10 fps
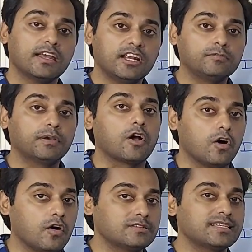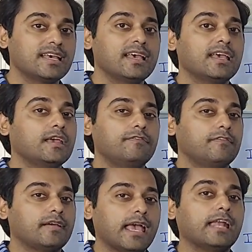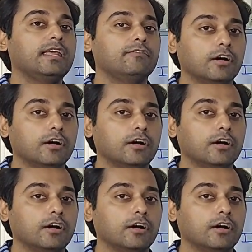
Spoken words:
It's because if any